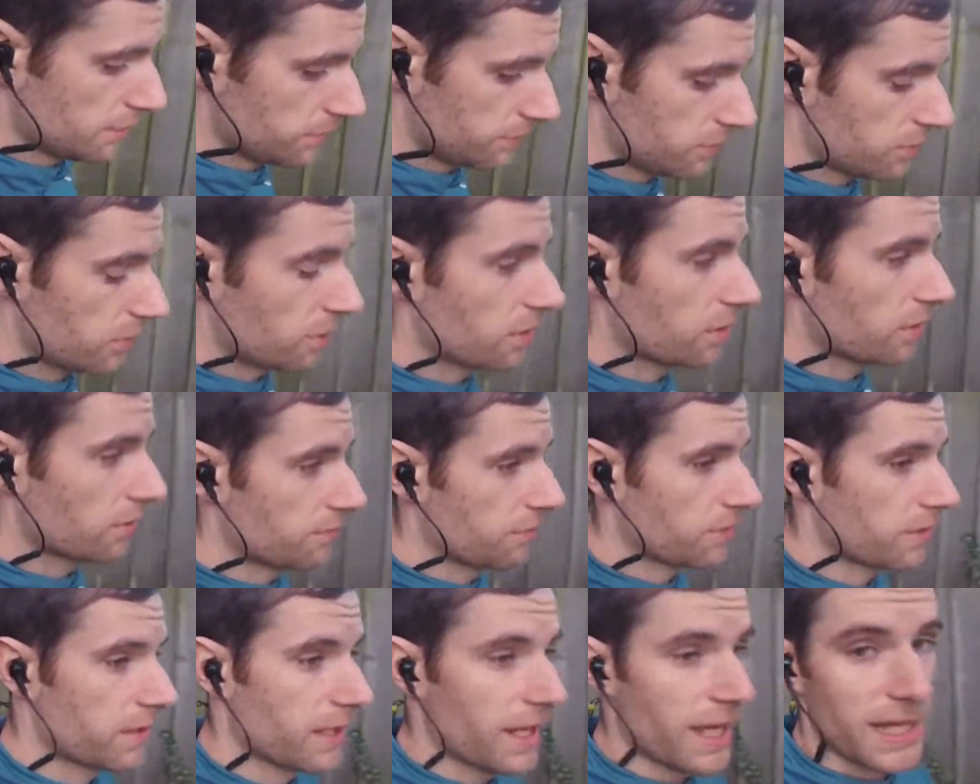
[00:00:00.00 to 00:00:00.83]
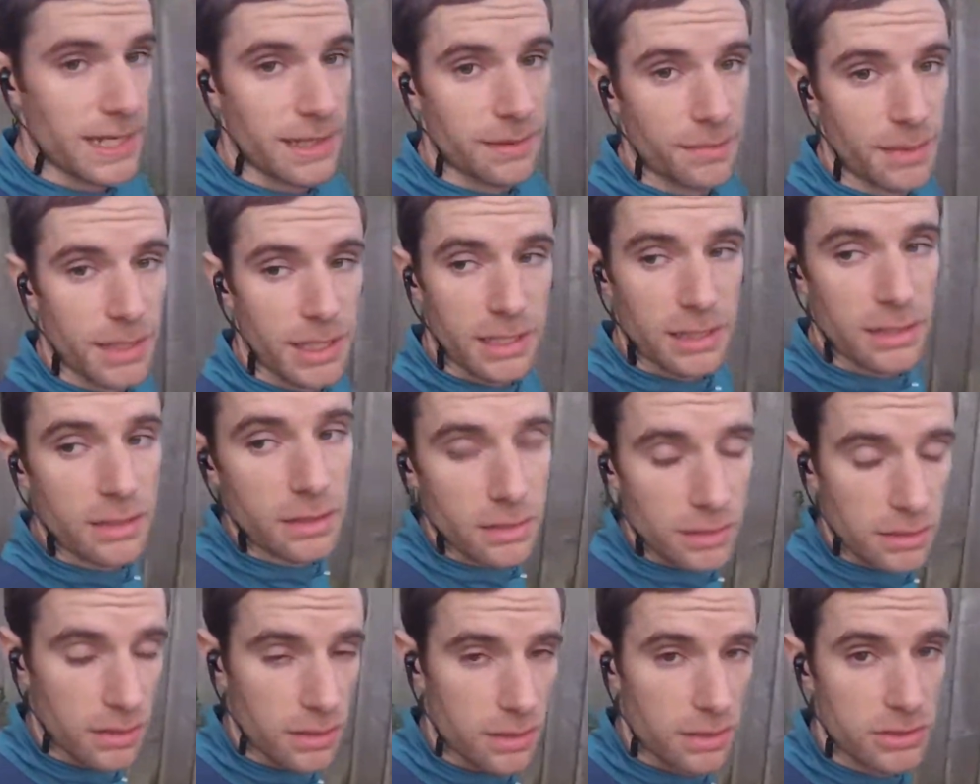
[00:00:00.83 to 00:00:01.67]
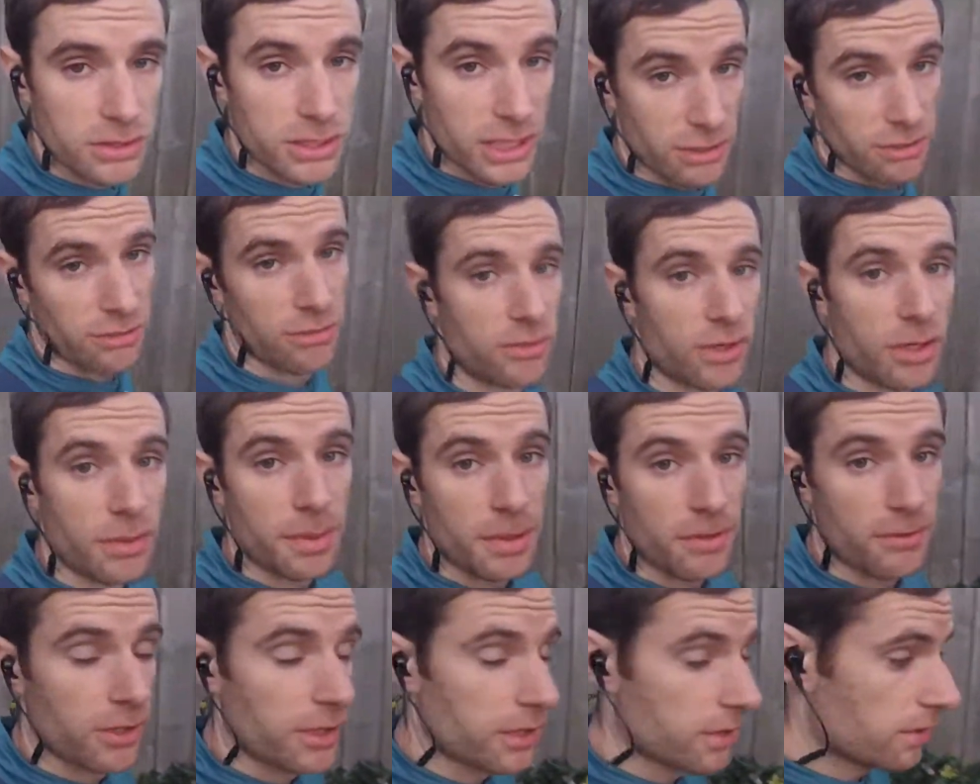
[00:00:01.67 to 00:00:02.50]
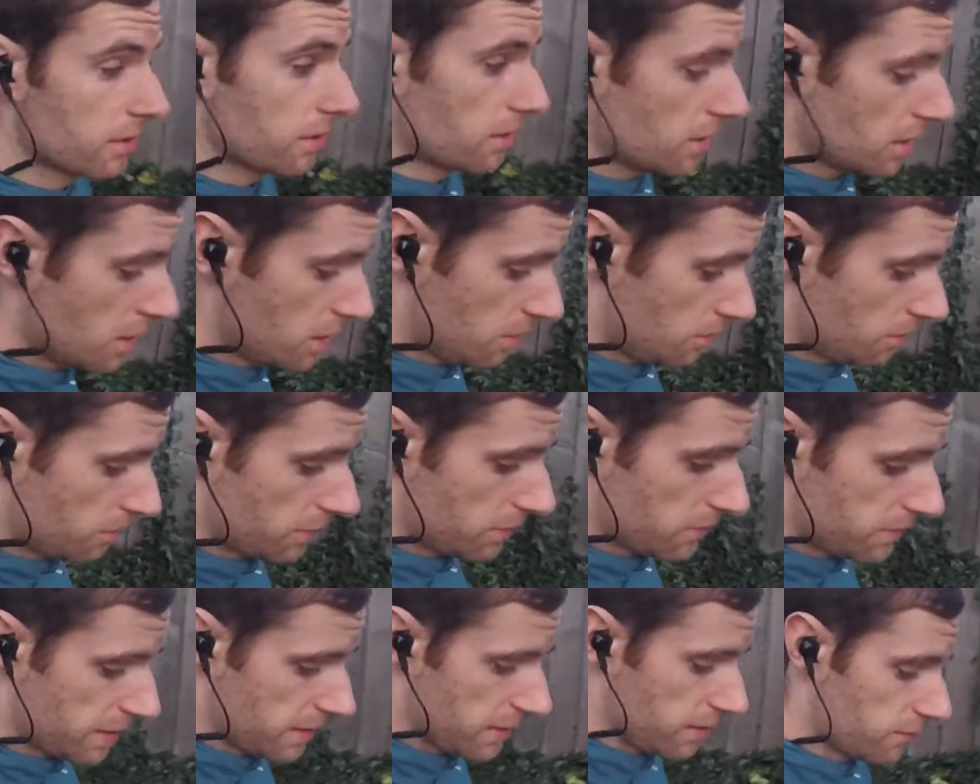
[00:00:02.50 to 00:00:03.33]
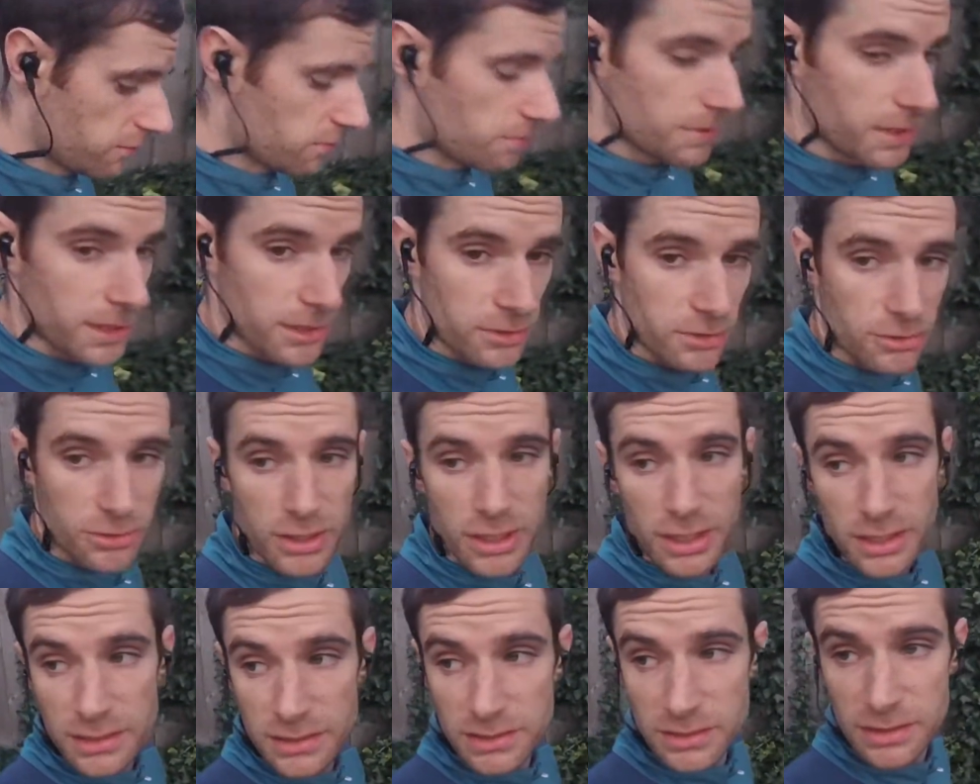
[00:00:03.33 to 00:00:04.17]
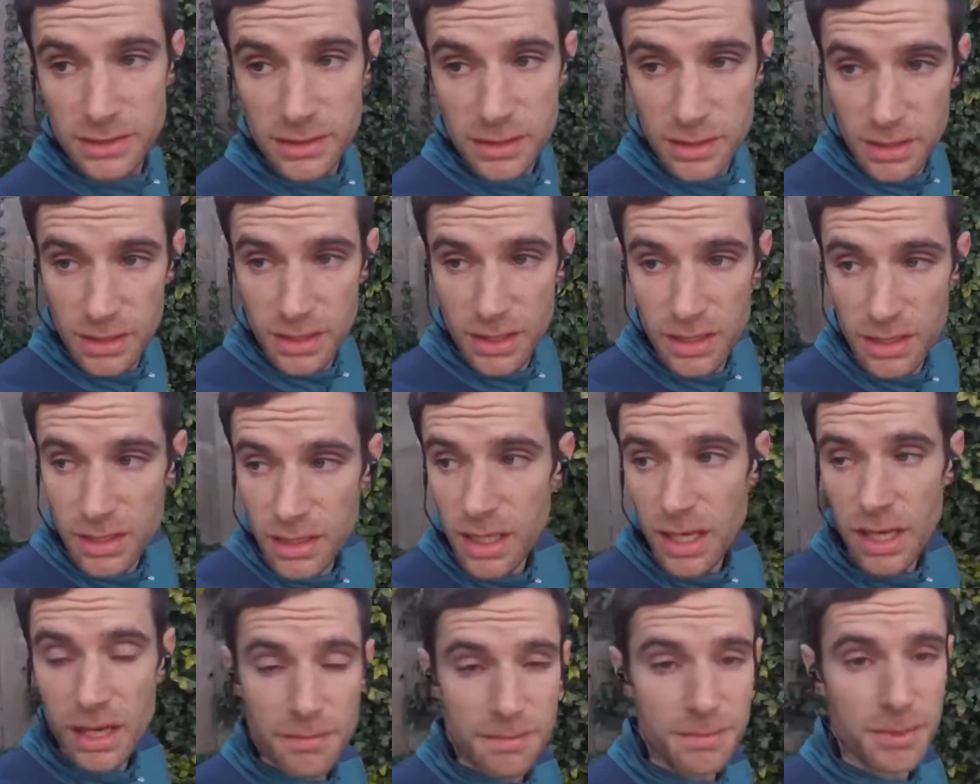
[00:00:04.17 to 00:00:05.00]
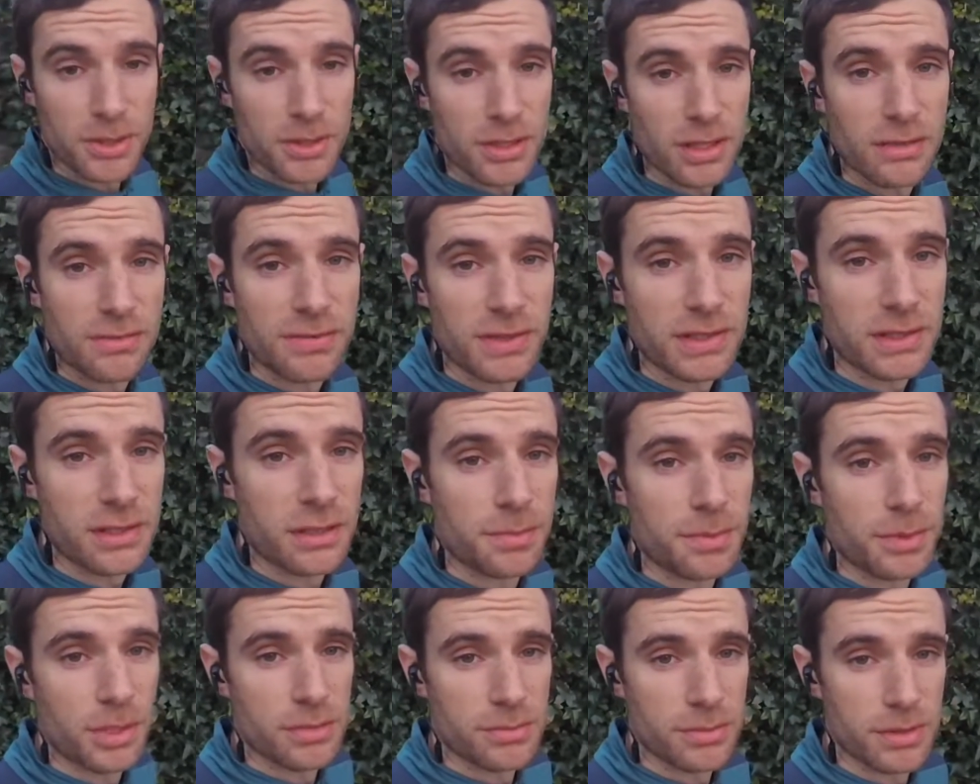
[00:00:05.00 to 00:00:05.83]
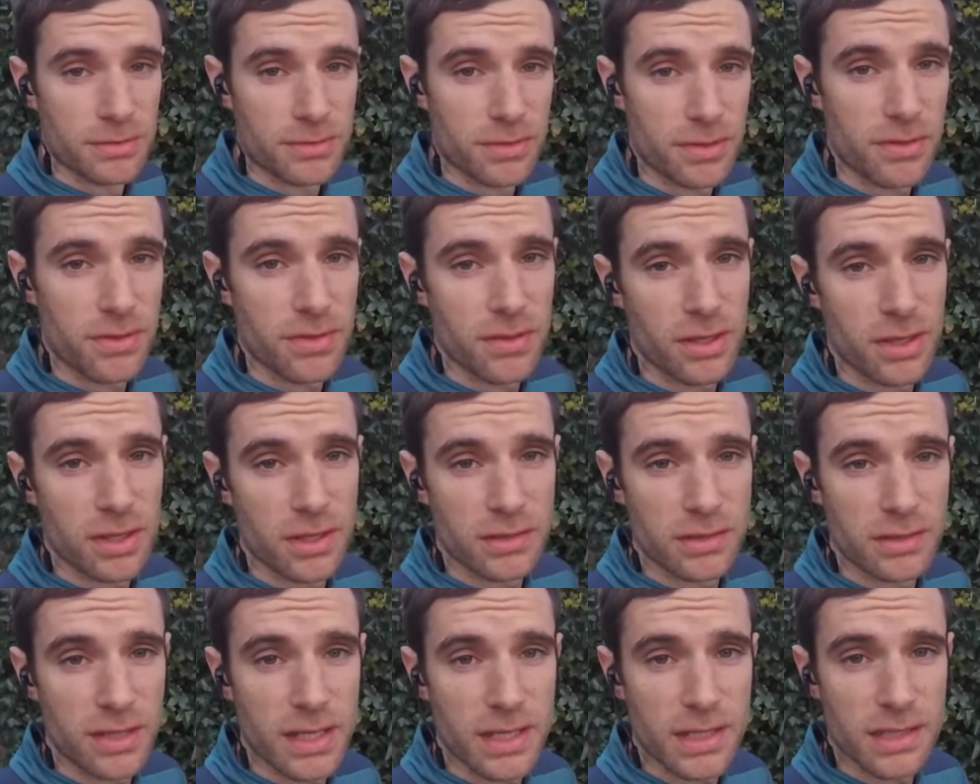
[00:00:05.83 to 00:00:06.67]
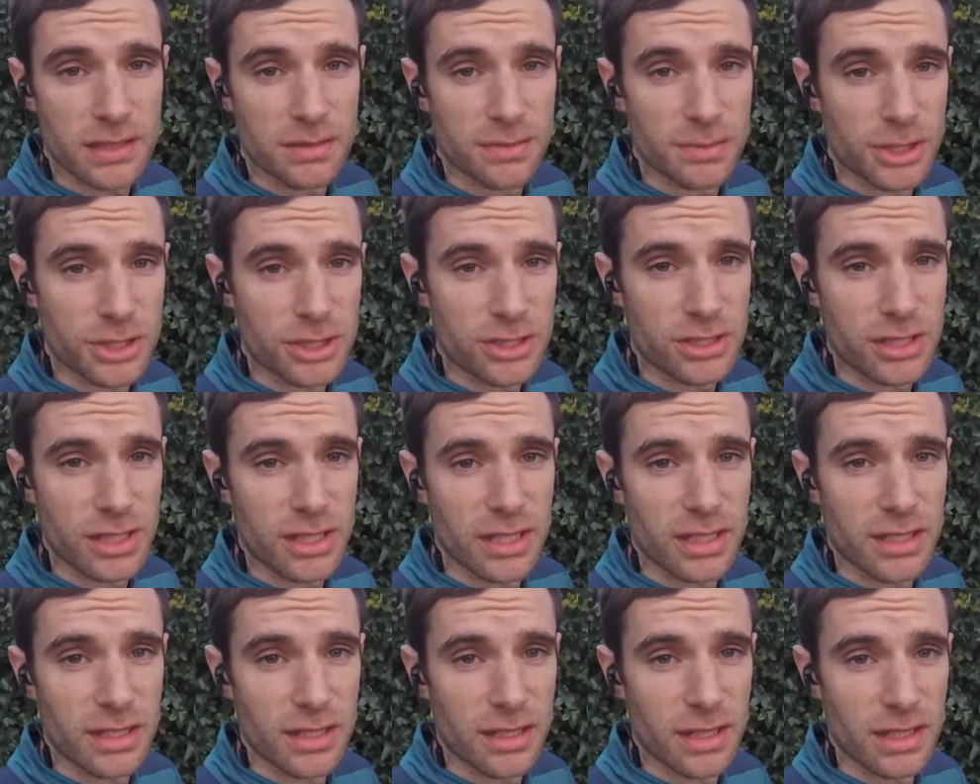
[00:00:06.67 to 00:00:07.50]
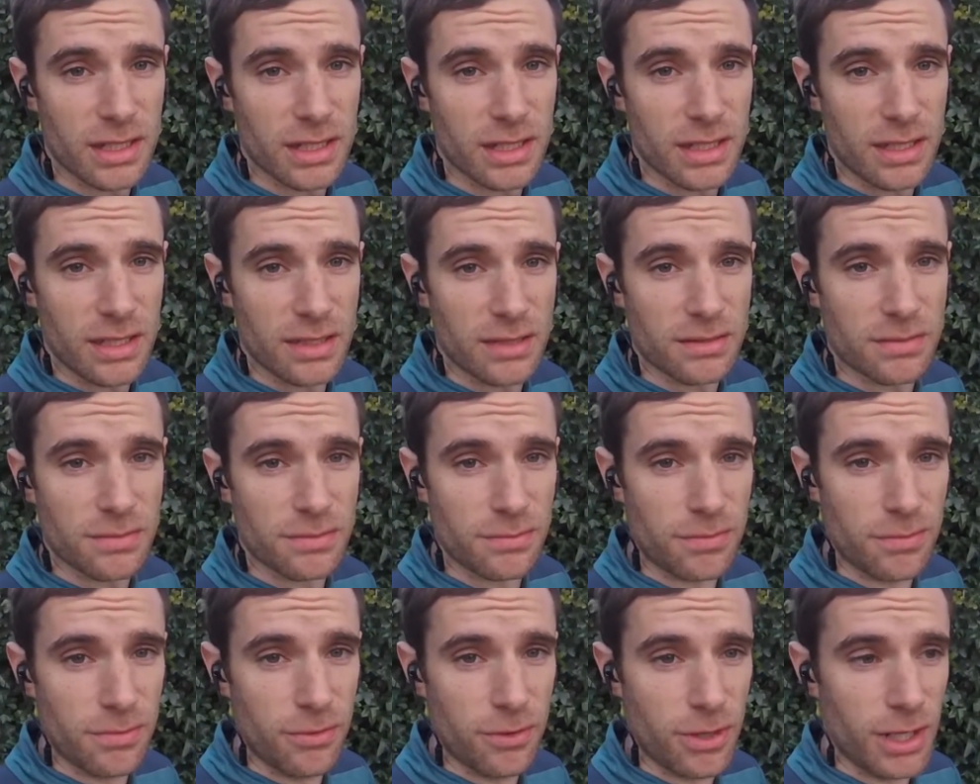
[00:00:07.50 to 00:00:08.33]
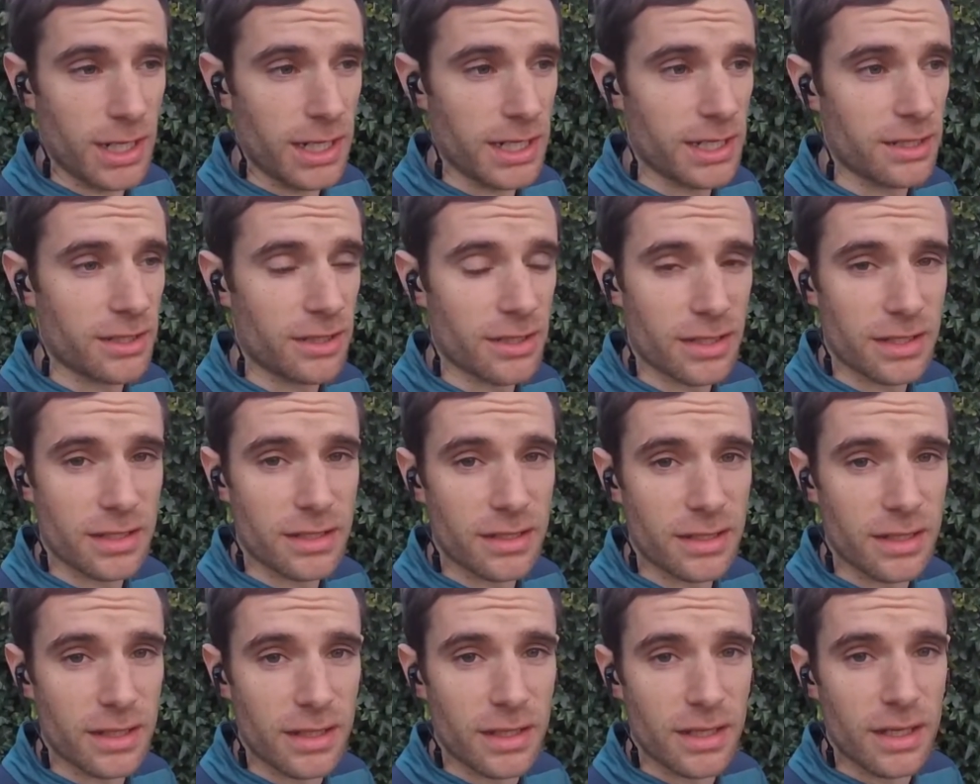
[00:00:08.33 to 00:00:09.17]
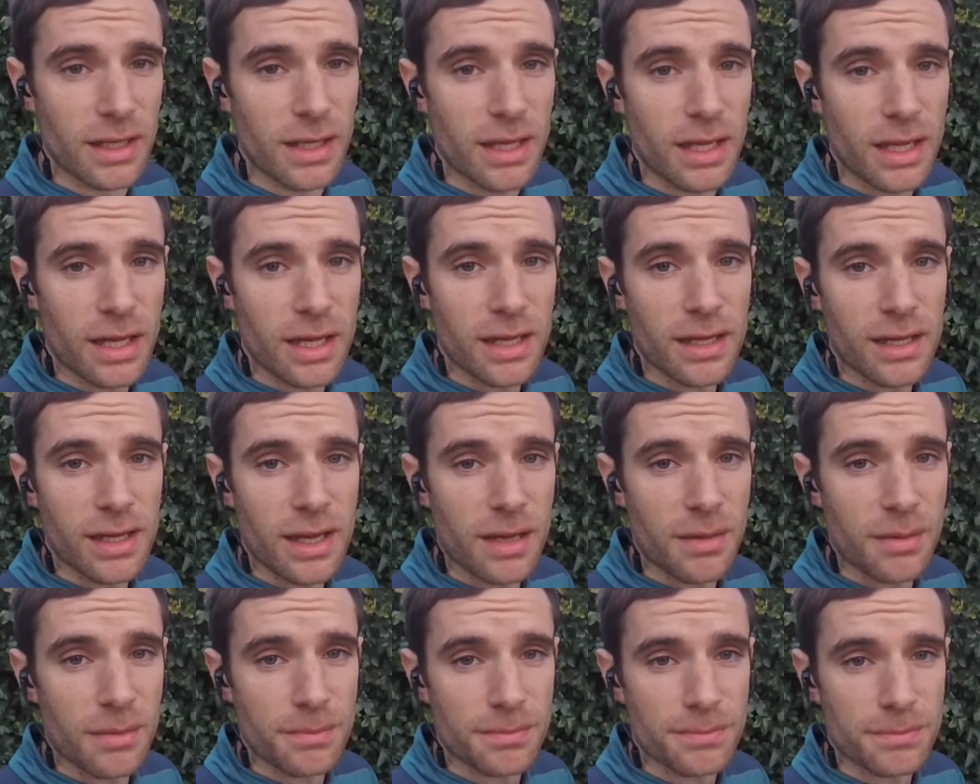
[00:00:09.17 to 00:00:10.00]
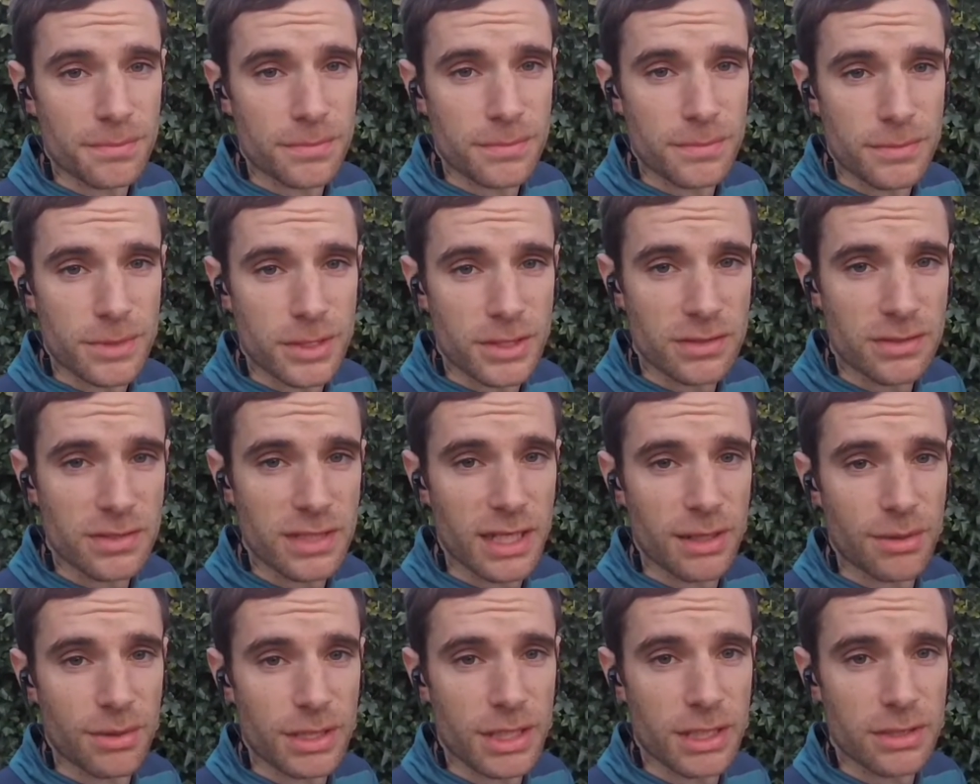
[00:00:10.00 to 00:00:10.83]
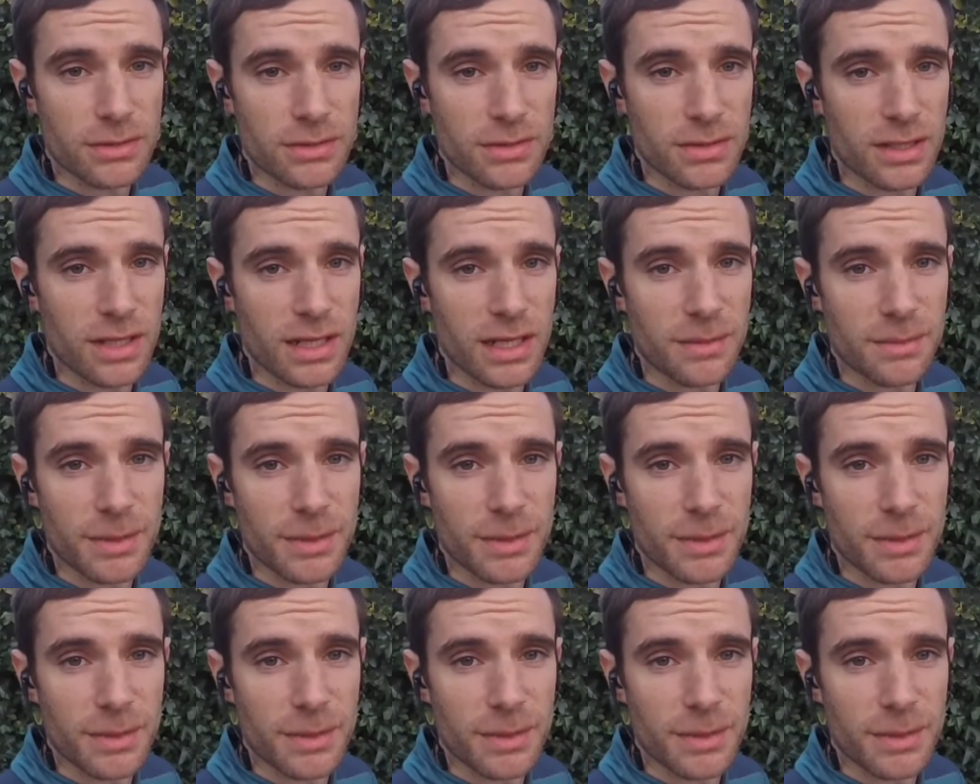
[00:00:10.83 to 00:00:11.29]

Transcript: Starting off with an 8 mile general aerobic run with 1000 metre strides. I booked a physio appointment for Thursday because my shin is really hurting. Going to see how I go today.